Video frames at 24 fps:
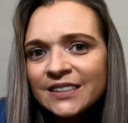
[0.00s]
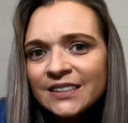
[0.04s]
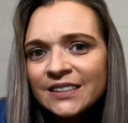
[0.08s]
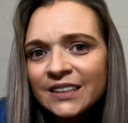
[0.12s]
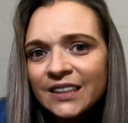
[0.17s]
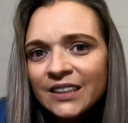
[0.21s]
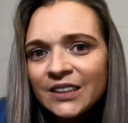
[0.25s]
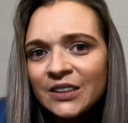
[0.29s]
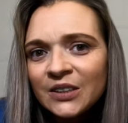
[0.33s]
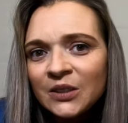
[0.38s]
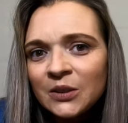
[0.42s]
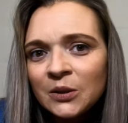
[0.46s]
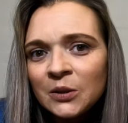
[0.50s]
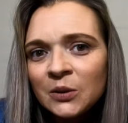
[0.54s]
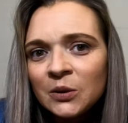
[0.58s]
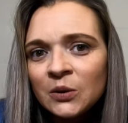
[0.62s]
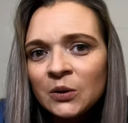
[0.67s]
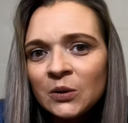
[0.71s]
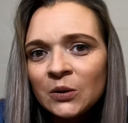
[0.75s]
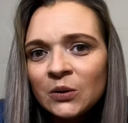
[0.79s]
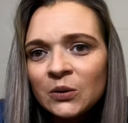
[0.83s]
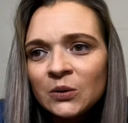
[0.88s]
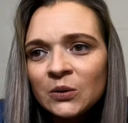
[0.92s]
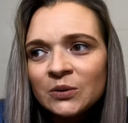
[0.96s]

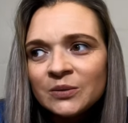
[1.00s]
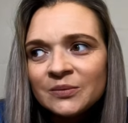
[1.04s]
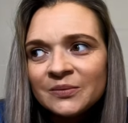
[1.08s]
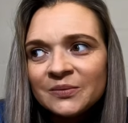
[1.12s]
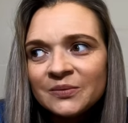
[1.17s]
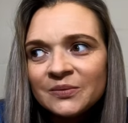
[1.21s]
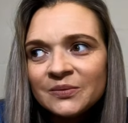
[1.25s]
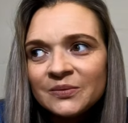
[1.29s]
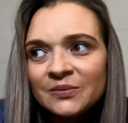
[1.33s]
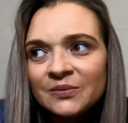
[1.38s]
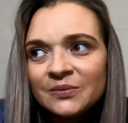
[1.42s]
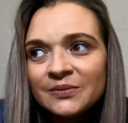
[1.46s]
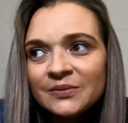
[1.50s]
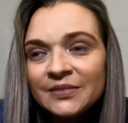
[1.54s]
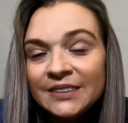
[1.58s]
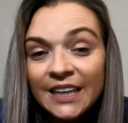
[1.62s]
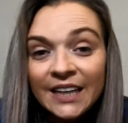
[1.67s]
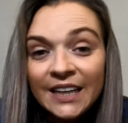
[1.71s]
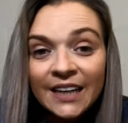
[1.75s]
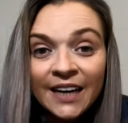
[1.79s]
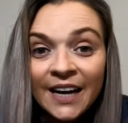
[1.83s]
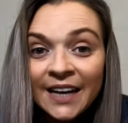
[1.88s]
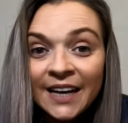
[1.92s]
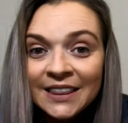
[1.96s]
so
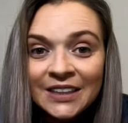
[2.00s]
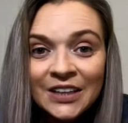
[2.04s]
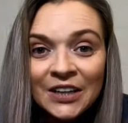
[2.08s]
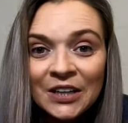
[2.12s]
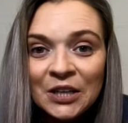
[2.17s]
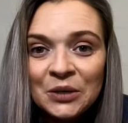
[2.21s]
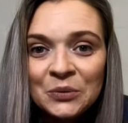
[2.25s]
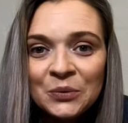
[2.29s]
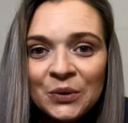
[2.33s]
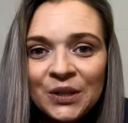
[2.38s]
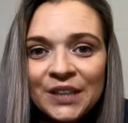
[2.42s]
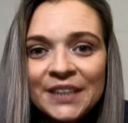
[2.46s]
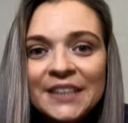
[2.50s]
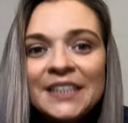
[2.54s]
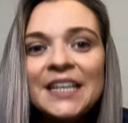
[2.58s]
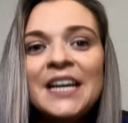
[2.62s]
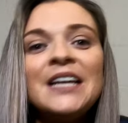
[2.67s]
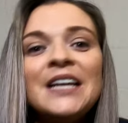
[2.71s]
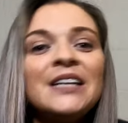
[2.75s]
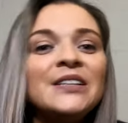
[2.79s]
yeah, I thought I would.